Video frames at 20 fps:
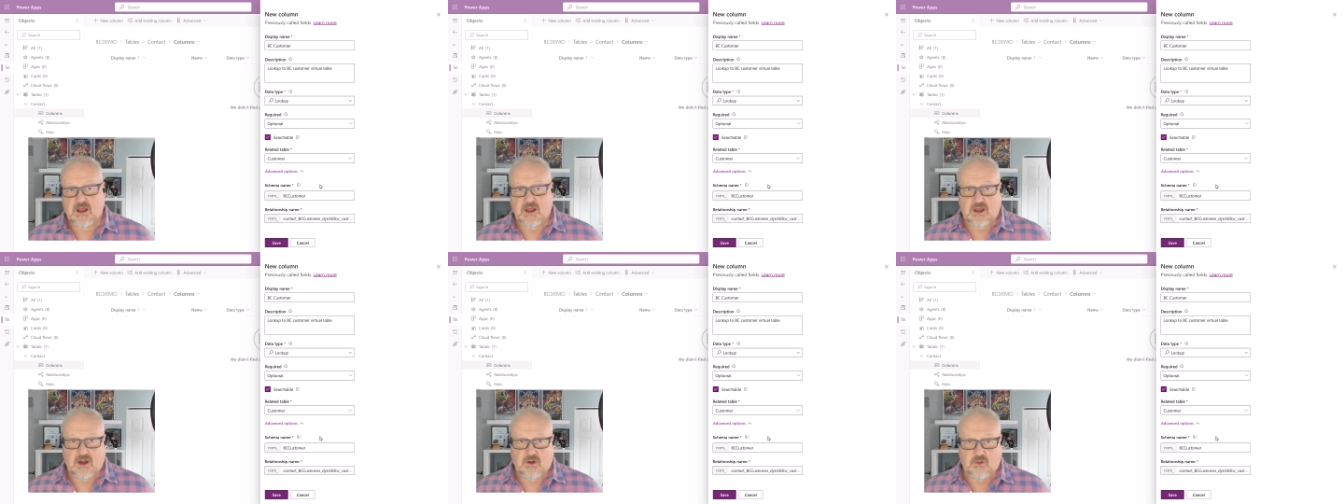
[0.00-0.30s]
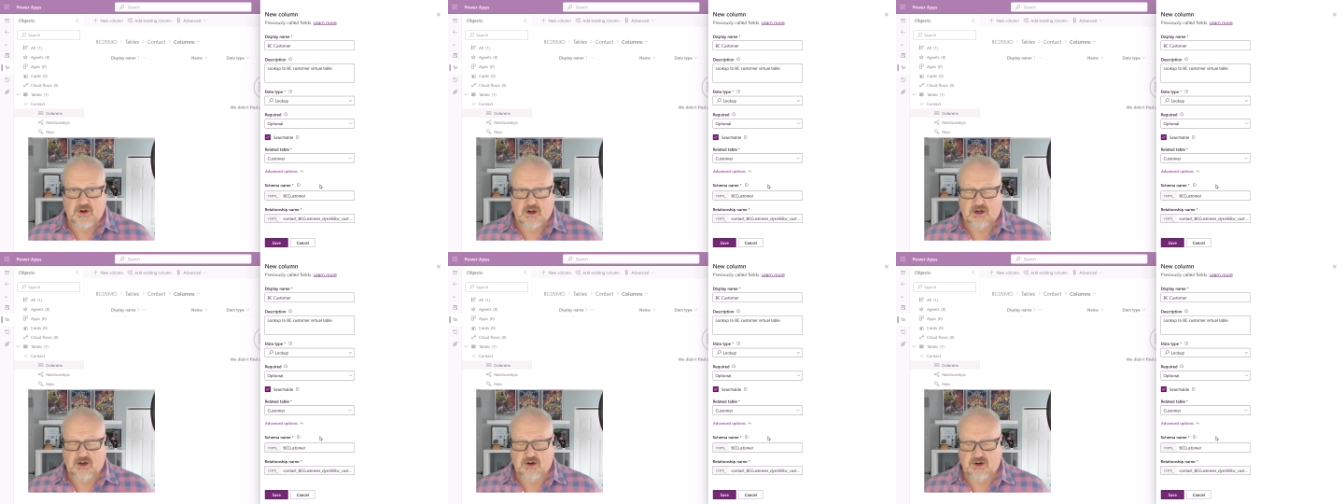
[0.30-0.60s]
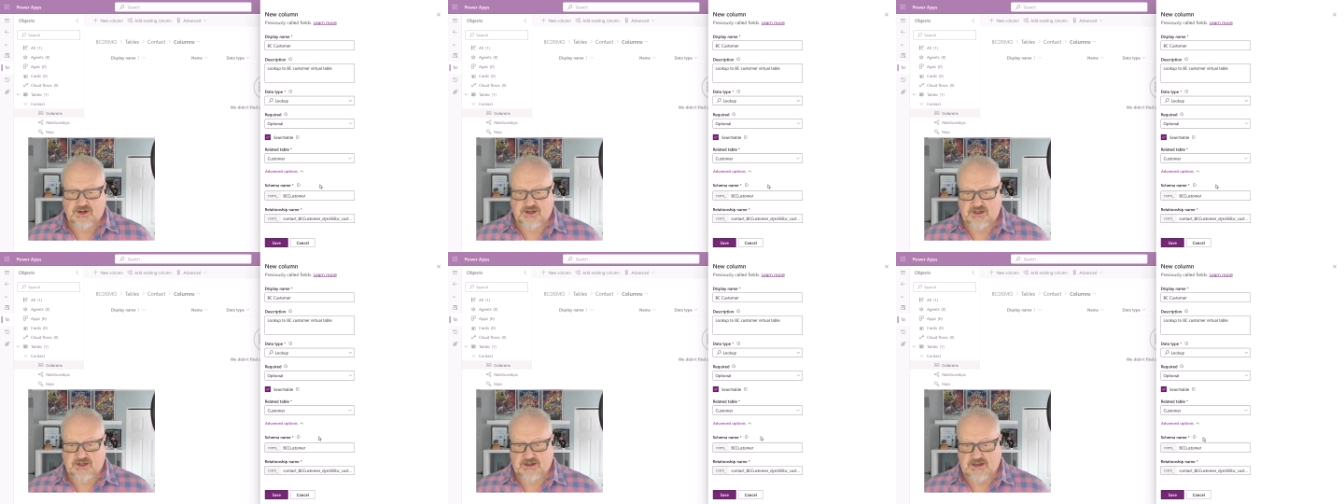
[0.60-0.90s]
We are
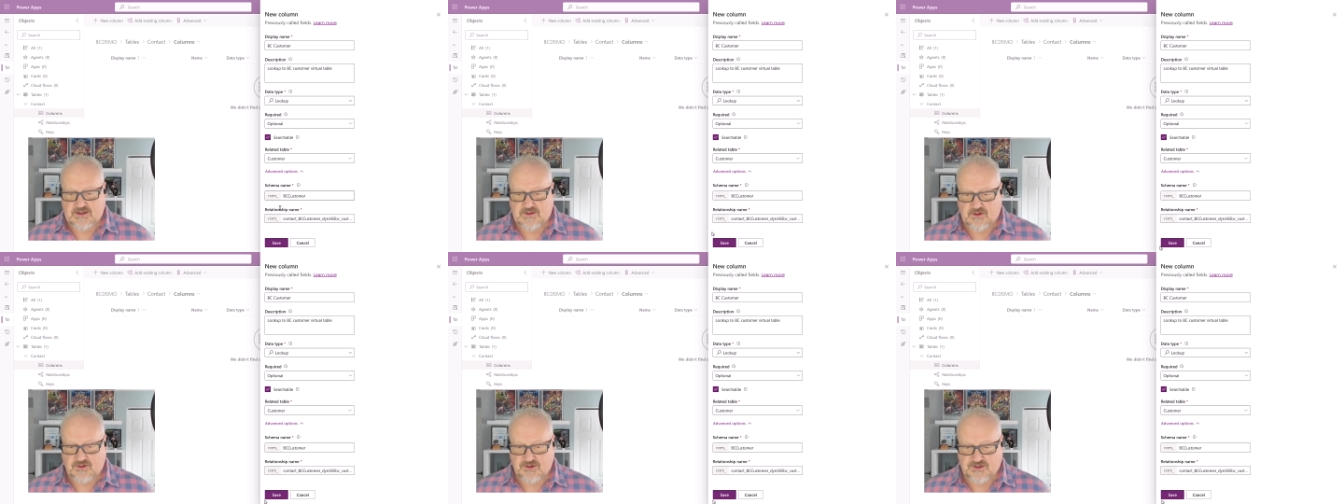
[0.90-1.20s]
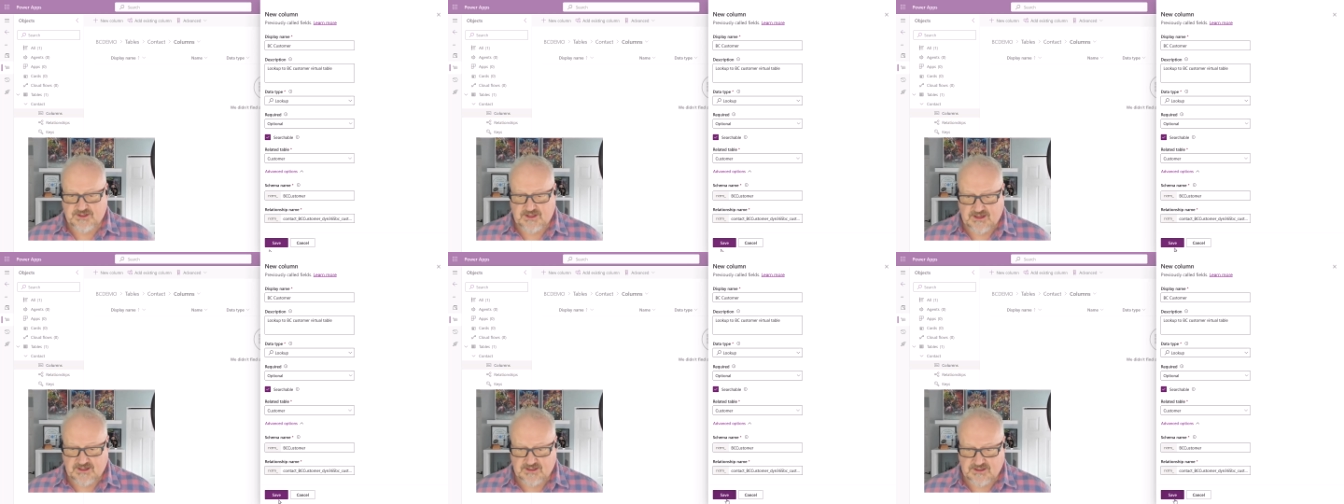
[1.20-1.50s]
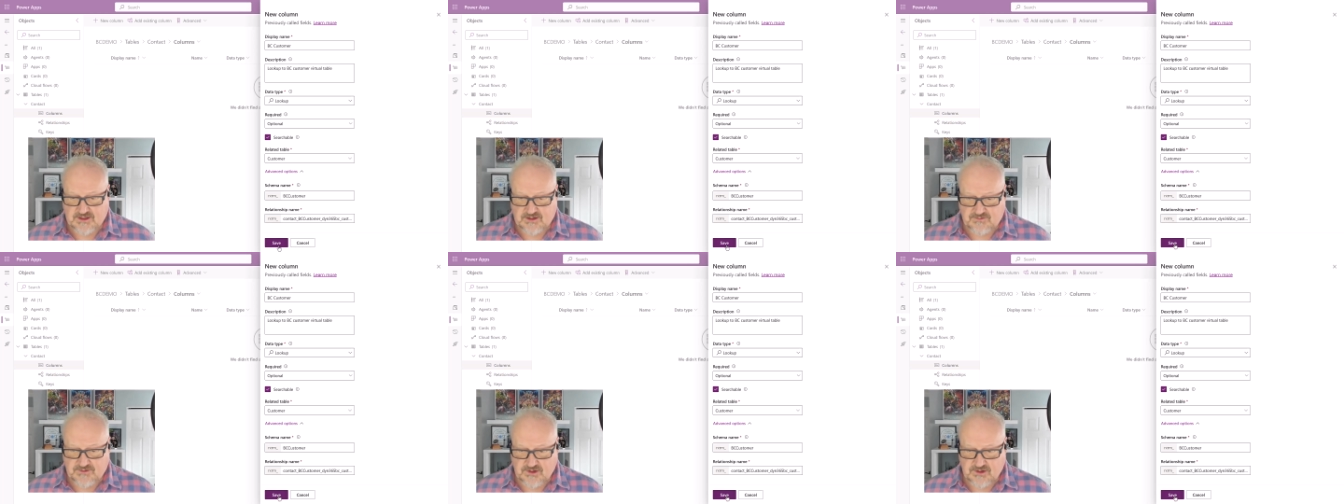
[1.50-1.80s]
going to need those
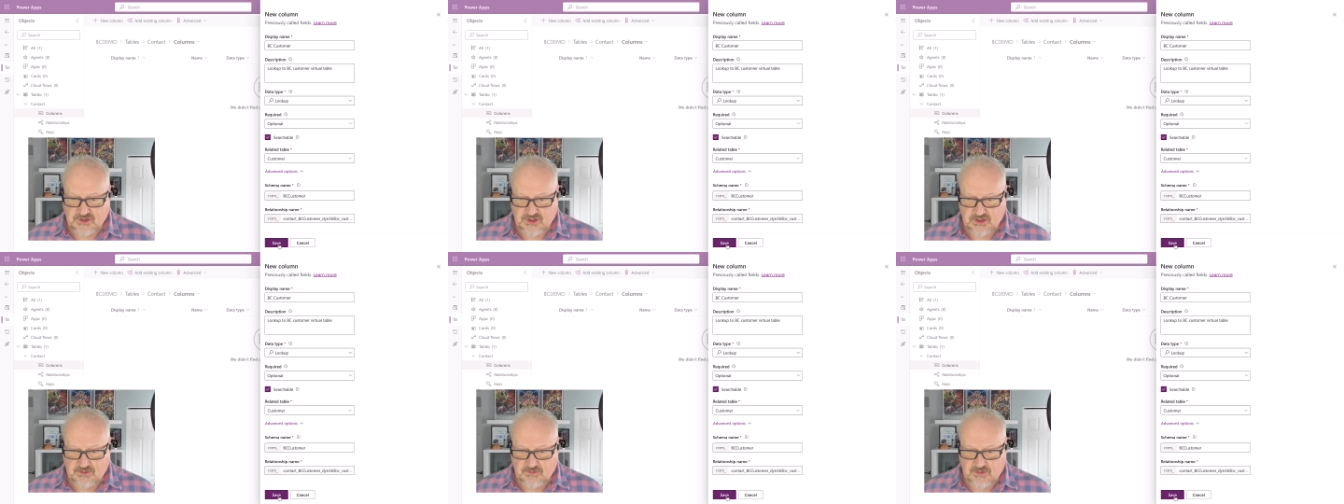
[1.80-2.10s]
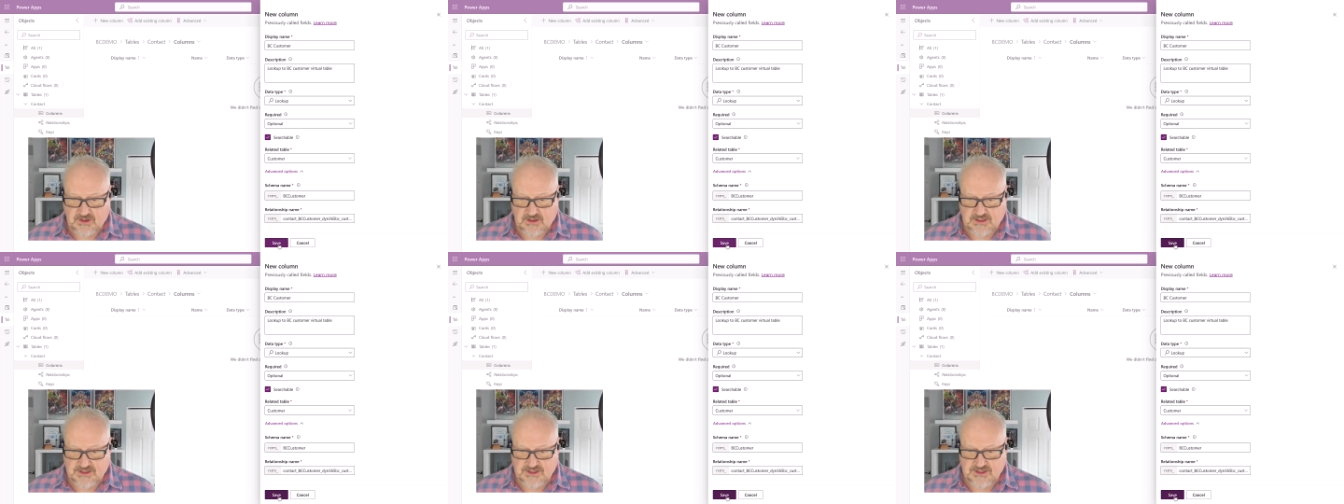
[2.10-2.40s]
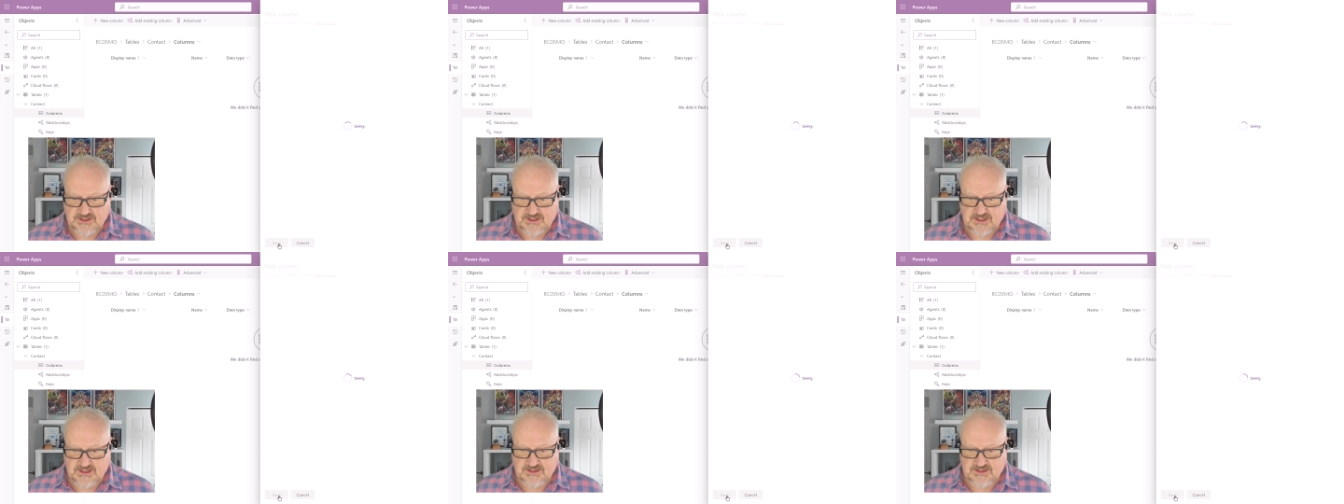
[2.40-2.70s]
things in the future, but let's
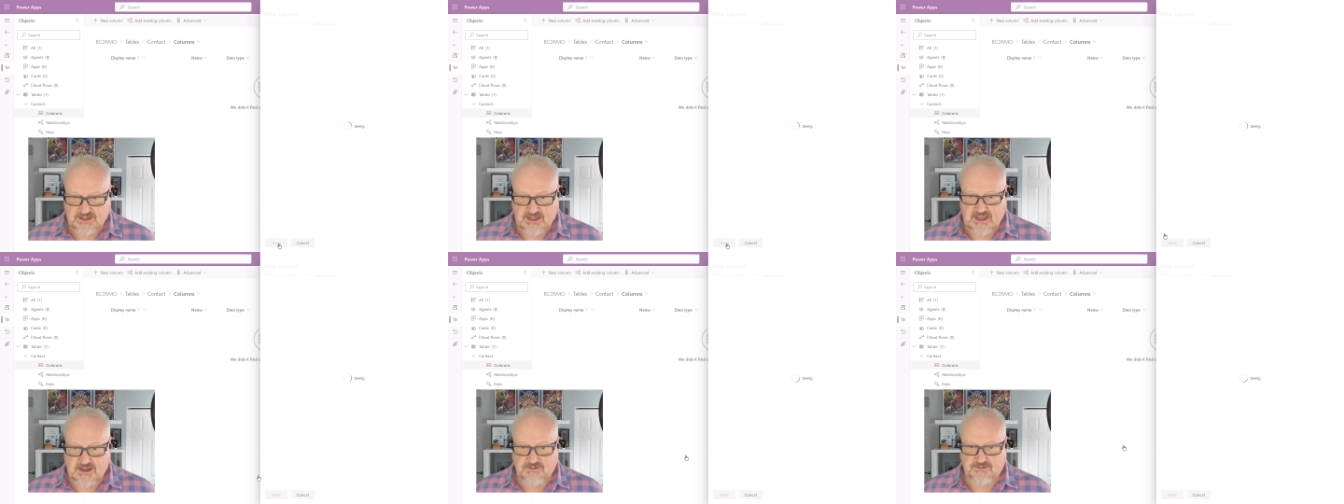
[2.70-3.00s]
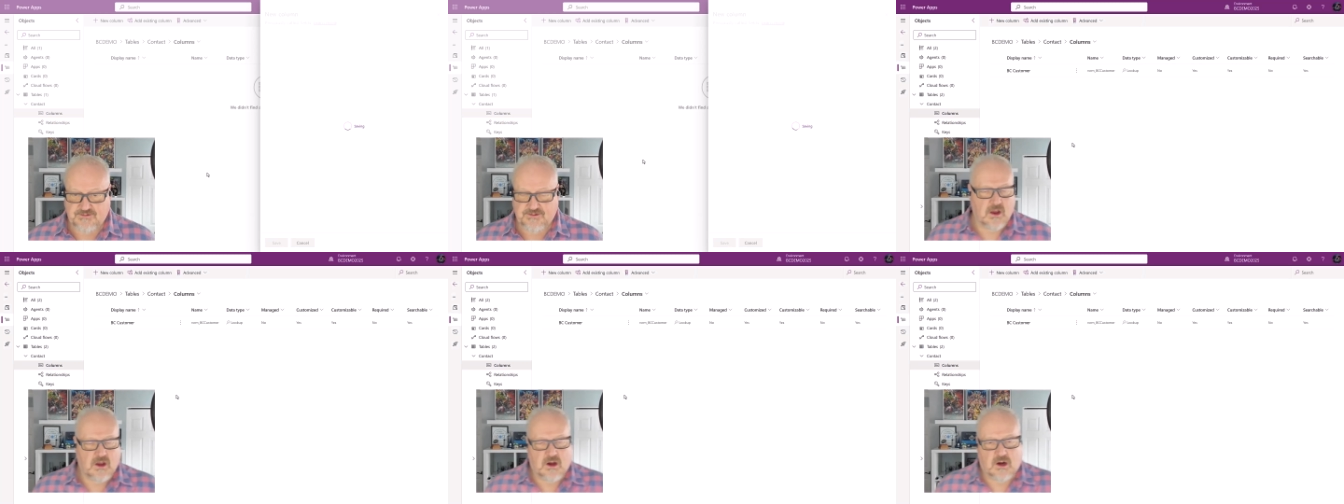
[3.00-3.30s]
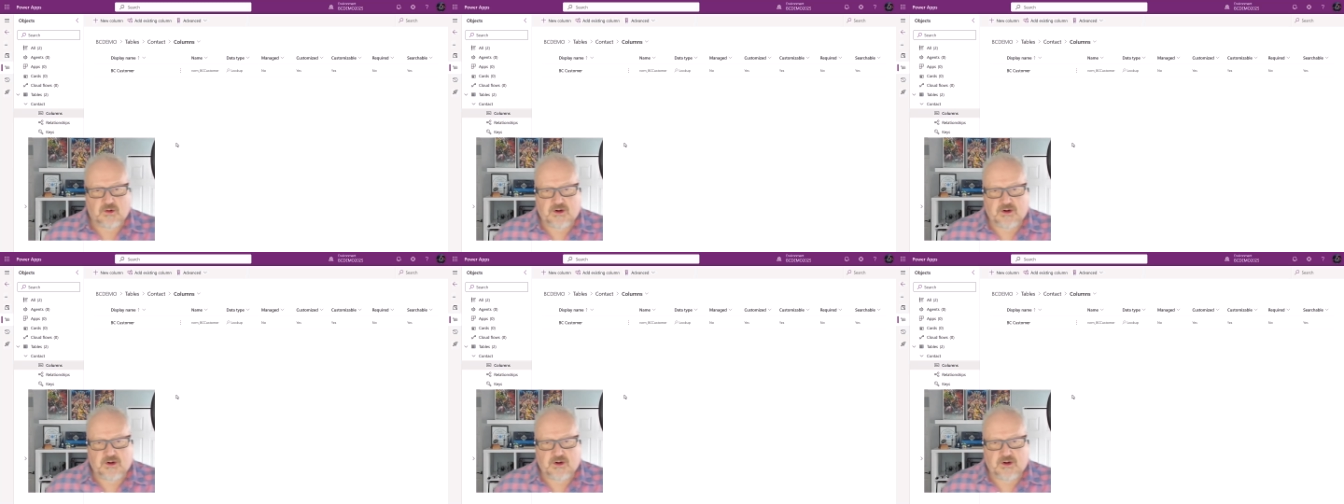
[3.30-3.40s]
just hit save.